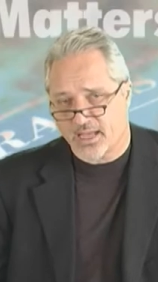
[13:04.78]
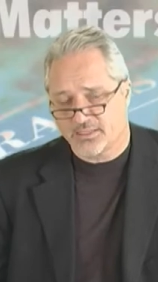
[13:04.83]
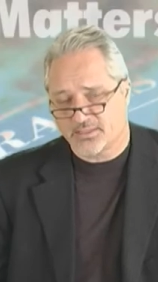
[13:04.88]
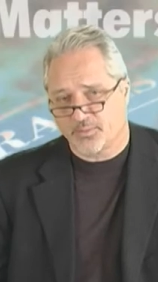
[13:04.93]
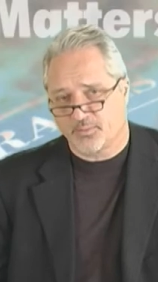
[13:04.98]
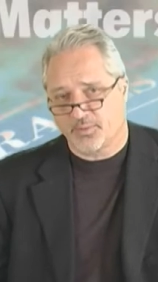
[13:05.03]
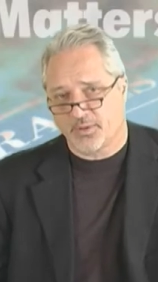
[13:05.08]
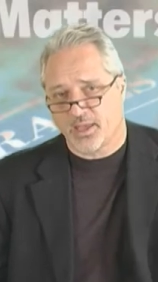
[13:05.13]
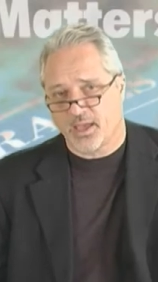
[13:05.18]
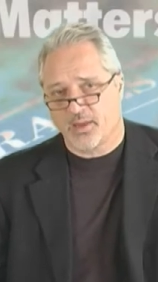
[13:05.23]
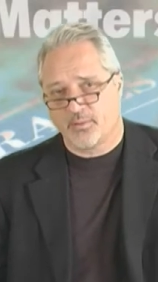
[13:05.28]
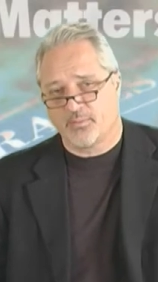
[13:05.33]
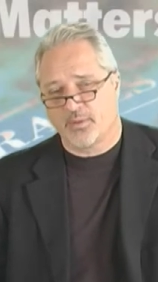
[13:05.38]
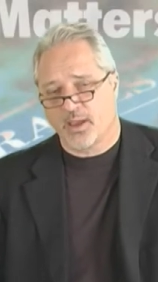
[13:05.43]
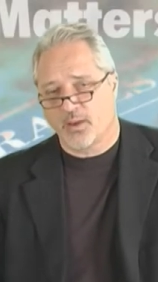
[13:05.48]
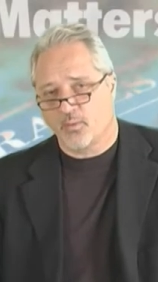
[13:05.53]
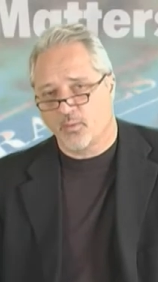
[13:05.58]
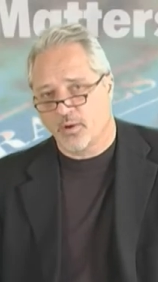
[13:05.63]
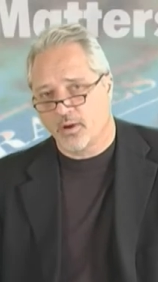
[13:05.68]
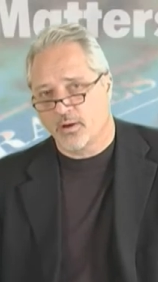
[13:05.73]
that's a plan
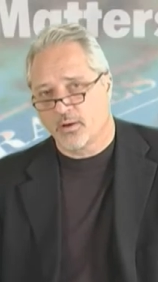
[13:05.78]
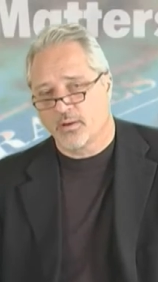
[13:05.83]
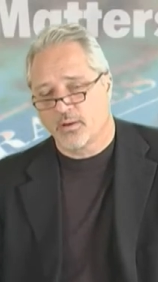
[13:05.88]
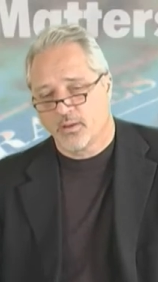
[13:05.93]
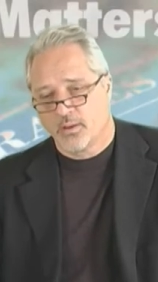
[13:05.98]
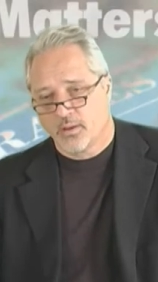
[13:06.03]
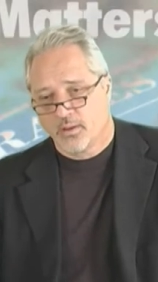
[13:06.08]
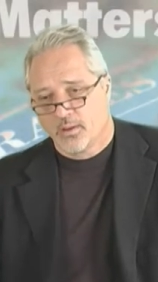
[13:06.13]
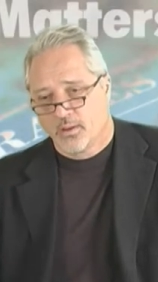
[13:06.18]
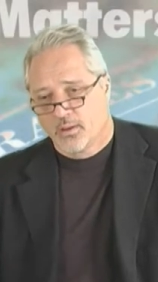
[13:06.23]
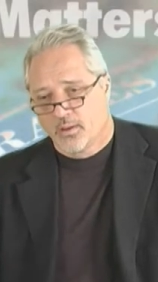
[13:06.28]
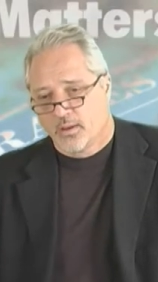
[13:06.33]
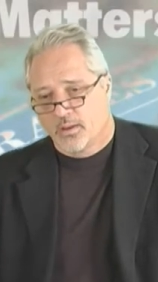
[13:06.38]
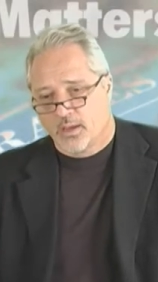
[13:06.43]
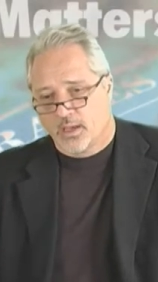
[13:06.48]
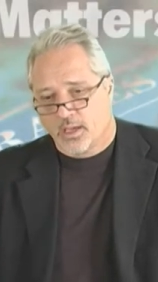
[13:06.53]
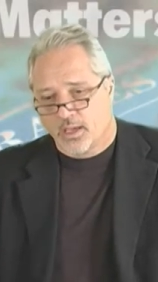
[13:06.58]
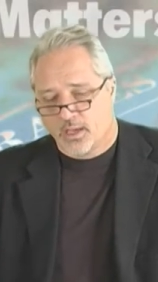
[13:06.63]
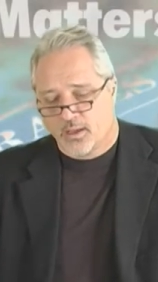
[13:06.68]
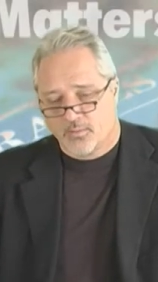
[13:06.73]
by where
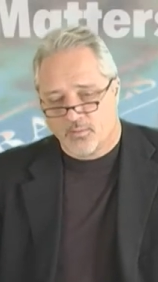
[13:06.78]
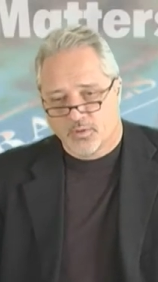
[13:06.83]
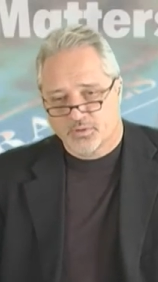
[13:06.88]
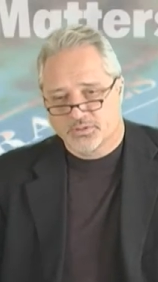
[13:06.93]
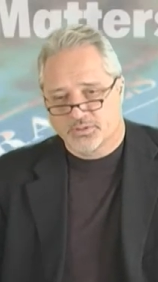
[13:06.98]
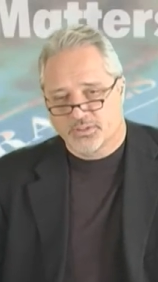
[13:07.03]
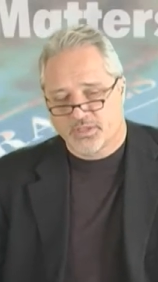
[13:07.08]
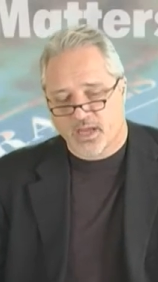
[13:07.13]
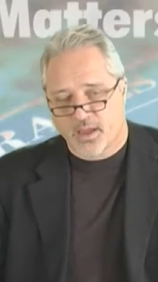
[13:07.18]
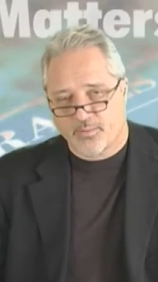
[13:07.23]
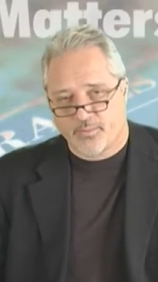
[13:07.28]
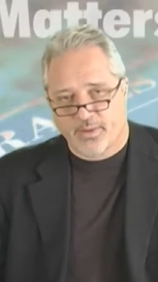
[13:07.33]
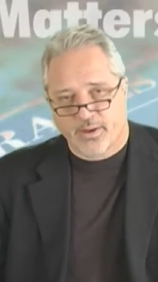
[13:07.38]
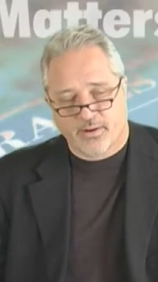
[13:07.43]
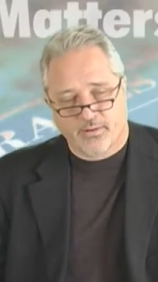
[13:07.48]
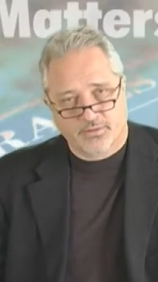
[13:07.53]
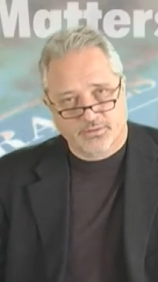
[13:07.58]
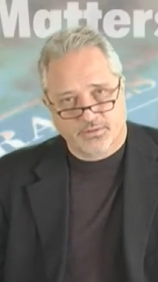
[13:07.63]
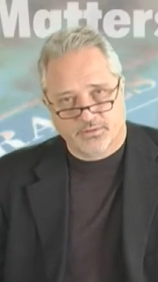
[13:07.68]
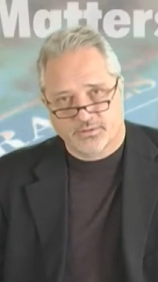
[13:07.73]
most of the time
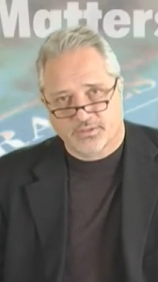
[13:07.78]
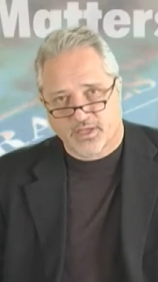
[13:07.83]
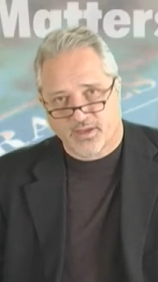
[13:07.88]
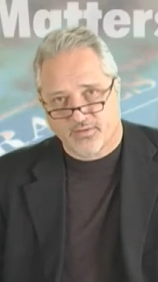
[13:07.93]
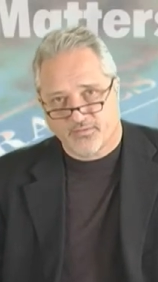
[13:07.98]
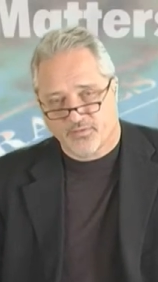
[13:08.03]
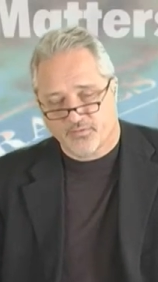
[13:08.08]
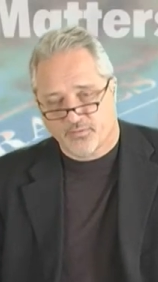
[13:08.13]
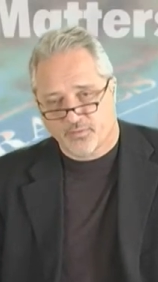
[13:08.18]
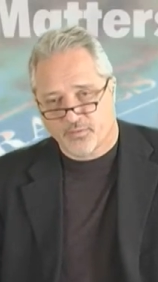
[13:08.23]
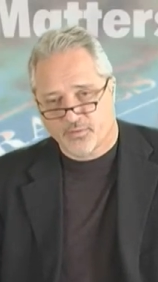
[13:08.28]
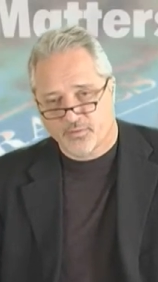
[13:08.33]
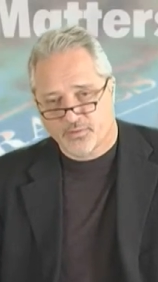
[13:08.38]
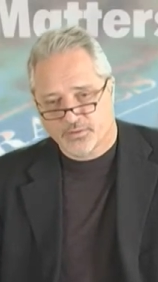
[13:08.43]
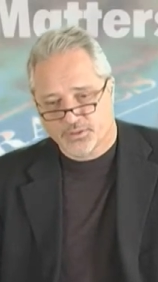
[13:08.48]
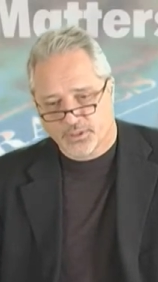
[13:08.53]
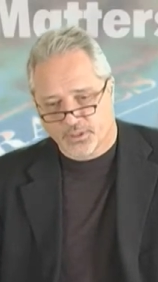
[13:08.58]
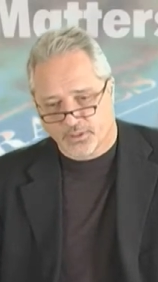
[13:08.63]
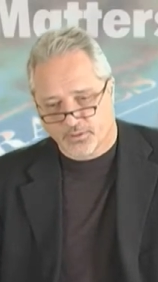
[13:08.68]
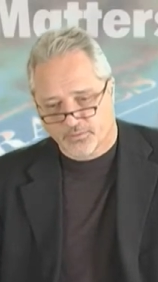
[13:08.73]
parents are saving for their
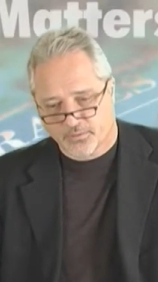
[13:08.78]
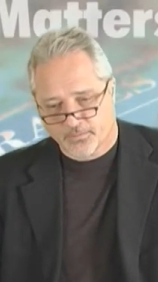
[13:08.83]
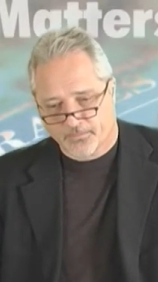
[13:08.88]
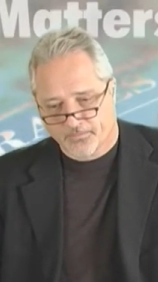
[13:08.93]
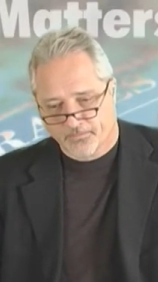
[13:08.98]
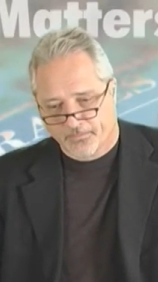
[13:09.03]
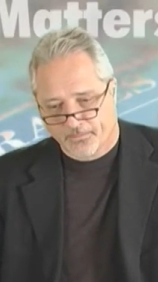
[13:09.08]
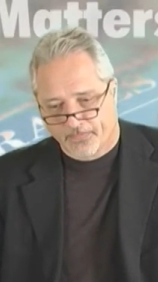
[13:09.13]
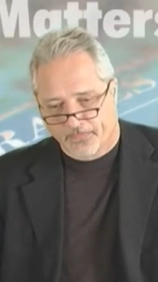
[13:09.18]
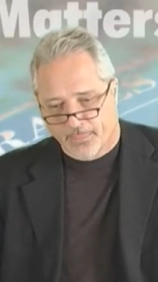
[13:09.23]
children,